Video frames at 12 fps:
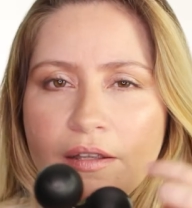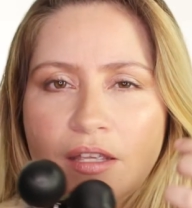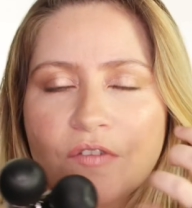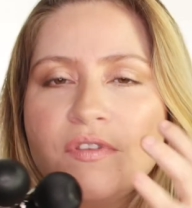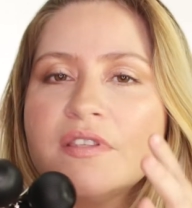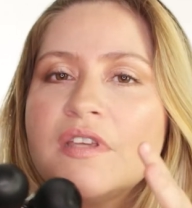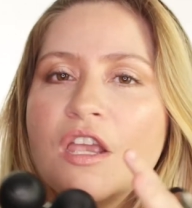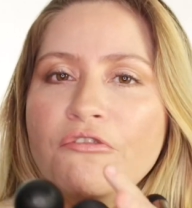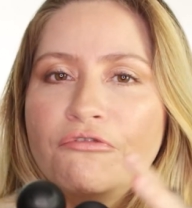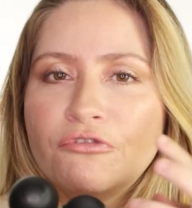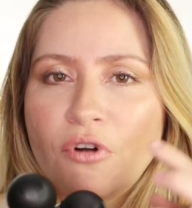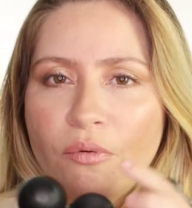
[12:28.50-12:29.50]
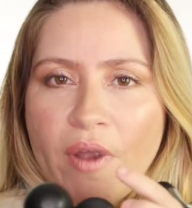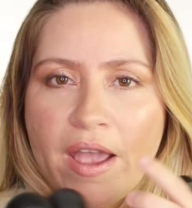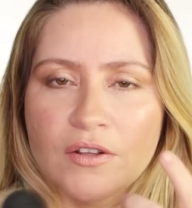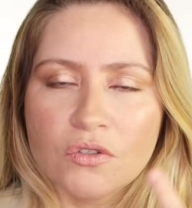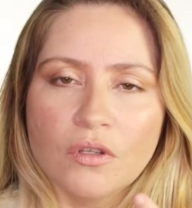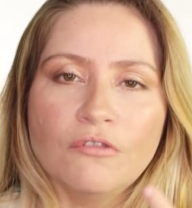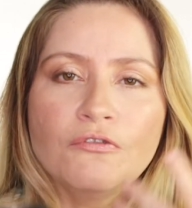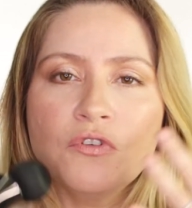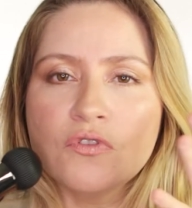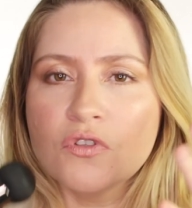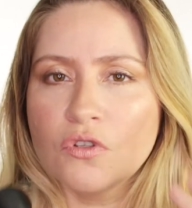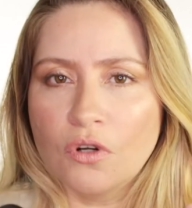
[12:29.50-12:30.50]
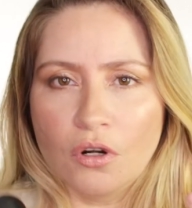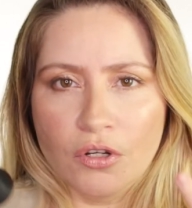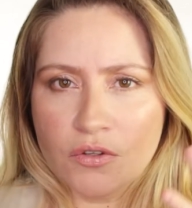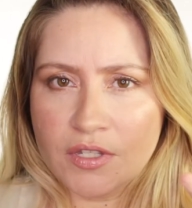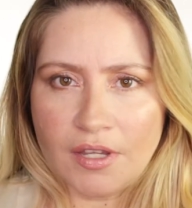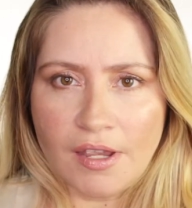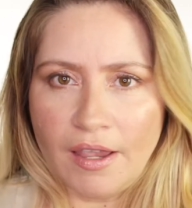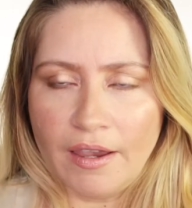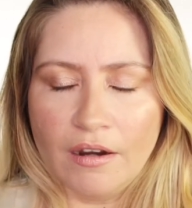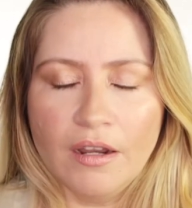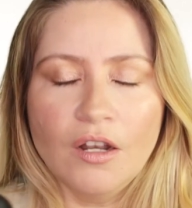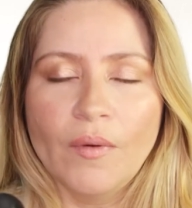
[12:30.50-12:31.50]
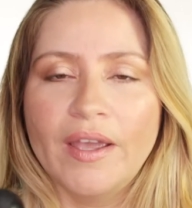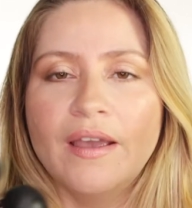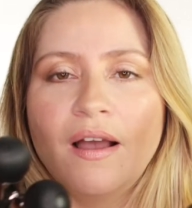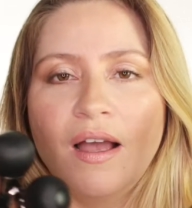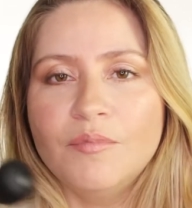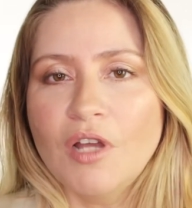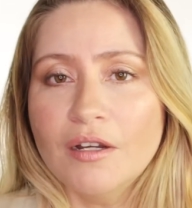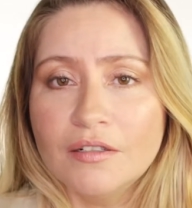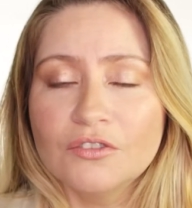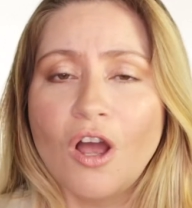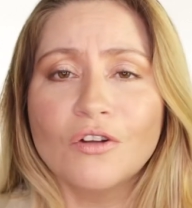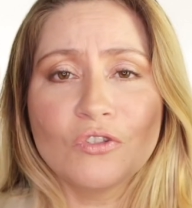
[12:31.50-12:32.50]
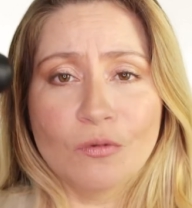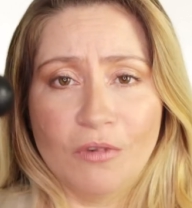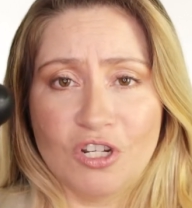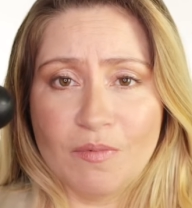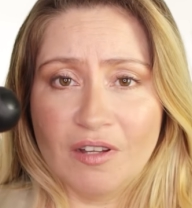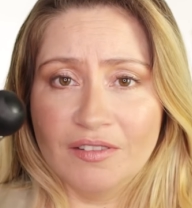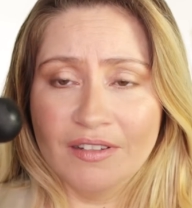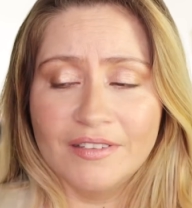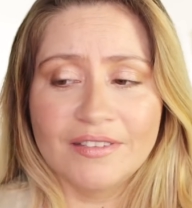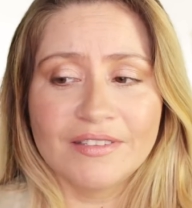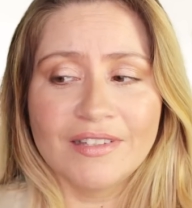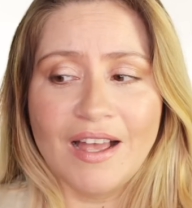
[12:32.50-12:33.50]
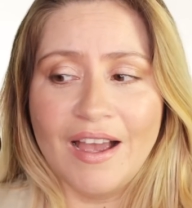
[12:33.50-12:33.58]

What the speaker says: give this infrared, so infuses your skincare. Anyway, I'm not going to talk too much about this.